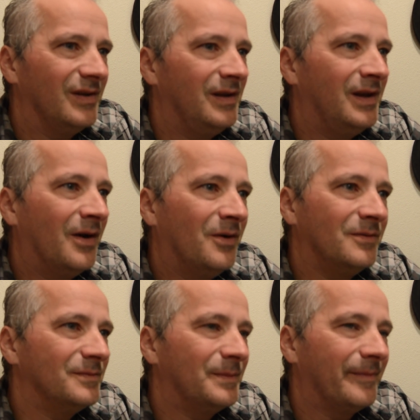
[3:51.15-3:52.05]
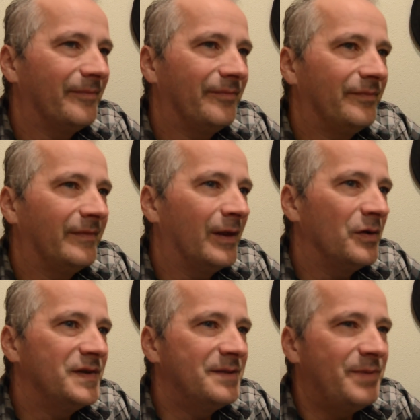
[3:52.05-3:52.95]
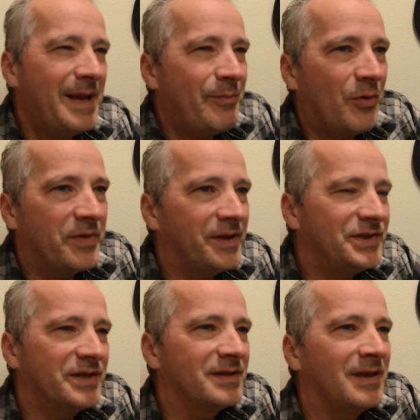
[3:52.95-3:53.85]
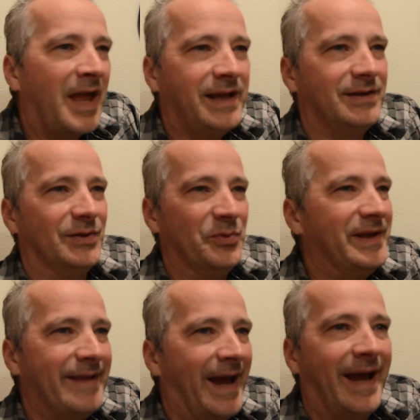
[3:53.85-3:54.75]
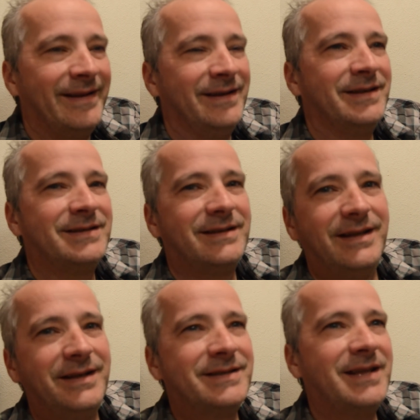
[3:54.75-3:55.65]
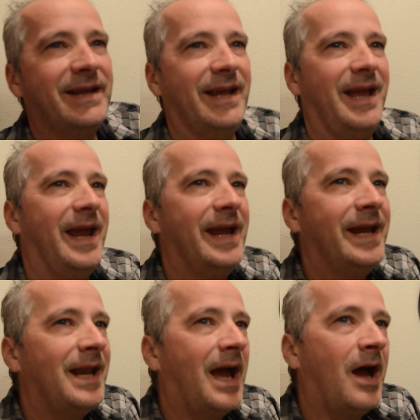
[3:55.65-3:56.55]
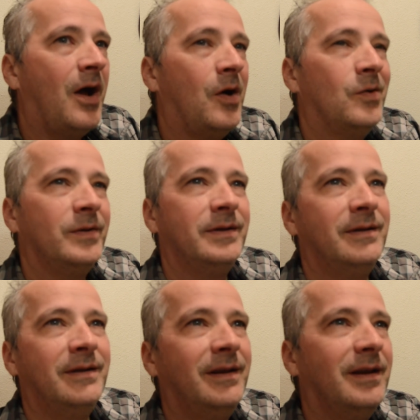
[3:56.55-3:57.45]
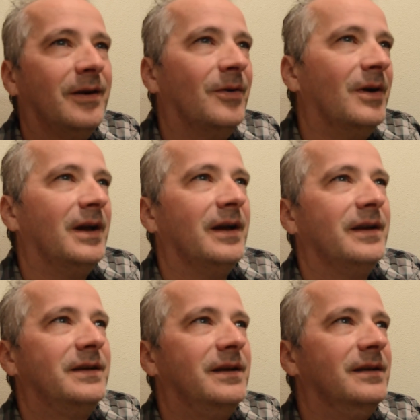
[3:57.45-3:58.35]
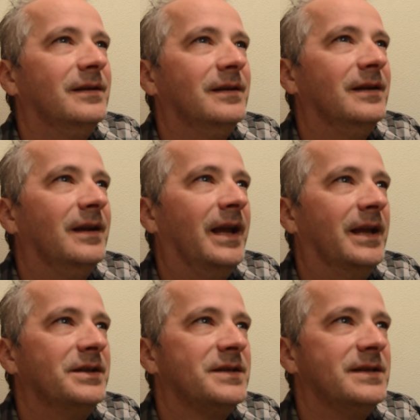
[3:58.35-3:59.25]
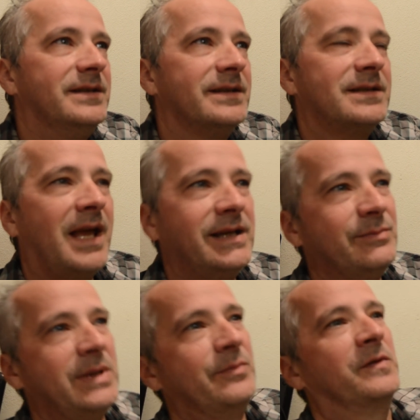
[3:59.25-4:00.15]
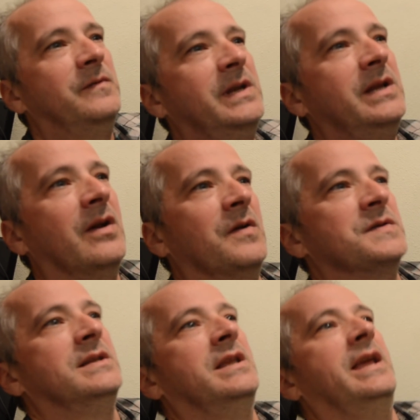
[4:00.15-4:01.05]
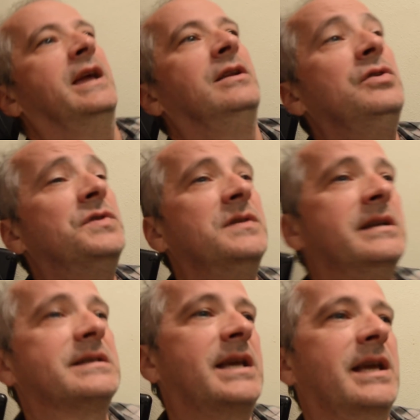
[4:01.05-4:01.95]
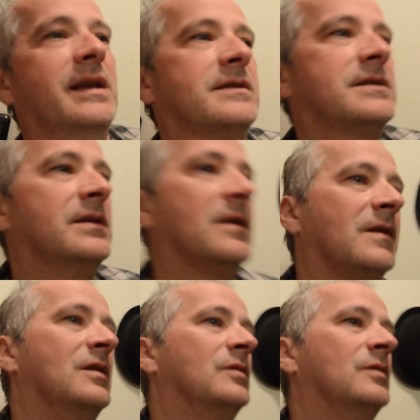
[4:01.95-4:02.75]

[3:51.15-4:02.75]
you know, there's these people that just like doing that. They just they just like hanging out and you know and just disliking people's videos and and usually it's kids, you know. I